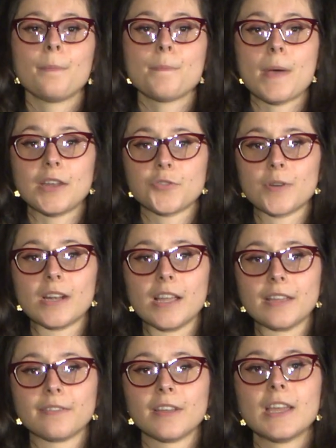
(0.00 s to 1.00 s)
Battery
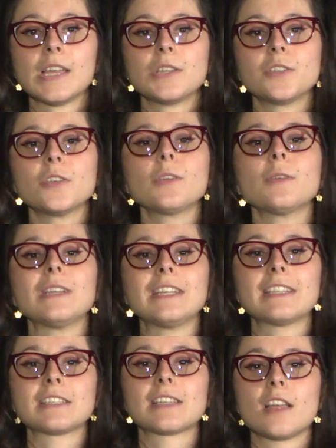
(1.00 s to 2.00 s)
life. Do you
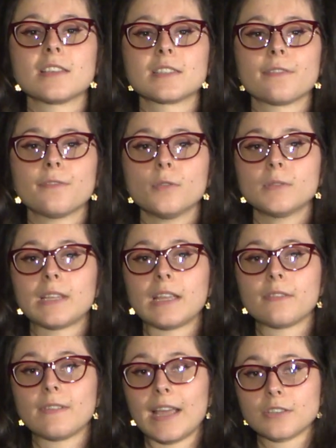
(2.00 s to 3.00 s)
need it to last a full day
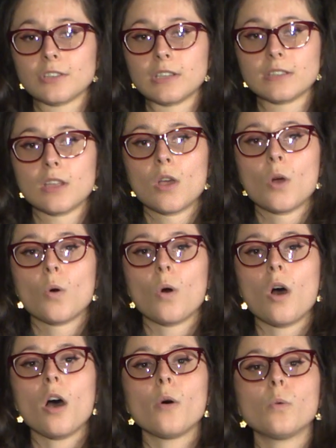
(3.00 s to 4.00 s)
of lectures,
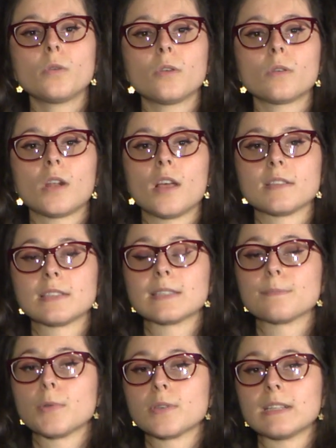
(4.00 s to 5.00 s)
or are all your
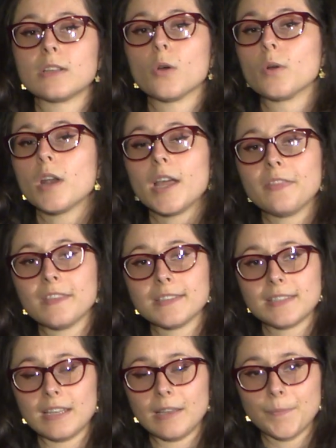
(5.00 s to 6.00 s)
classes mostly online
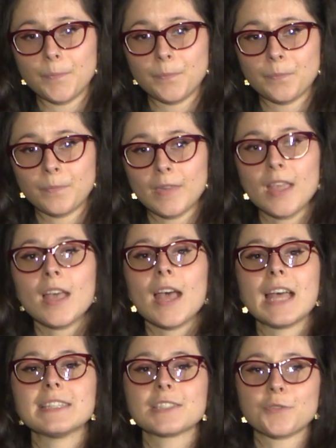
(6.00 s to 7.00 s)
this year?
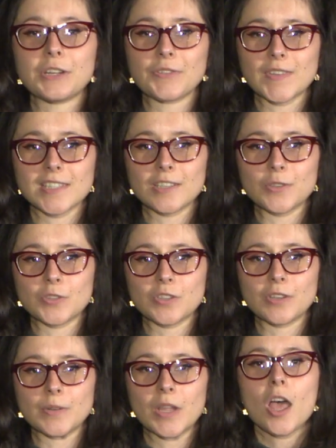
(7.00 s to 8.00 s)
And screen
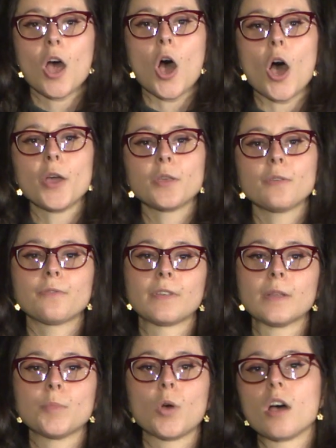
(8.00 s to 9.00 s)
resolution. Are you a
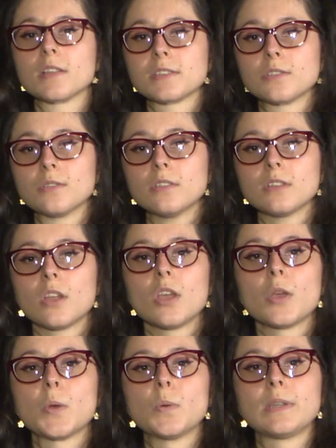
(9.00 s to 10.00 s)
film or art student
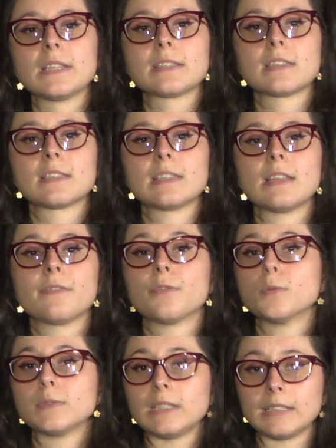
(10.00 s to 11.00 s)
who needs to see
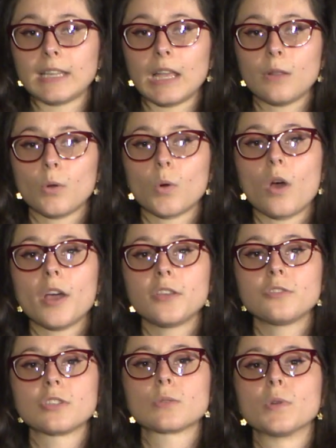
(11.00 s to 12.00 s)
full detail, or are
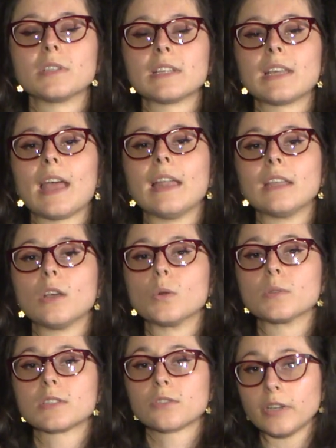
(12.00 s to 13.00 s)
you just wanting any
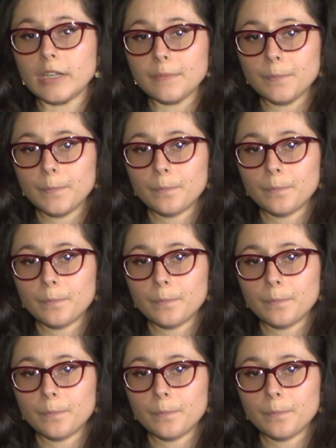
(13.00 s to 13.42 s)
old screen?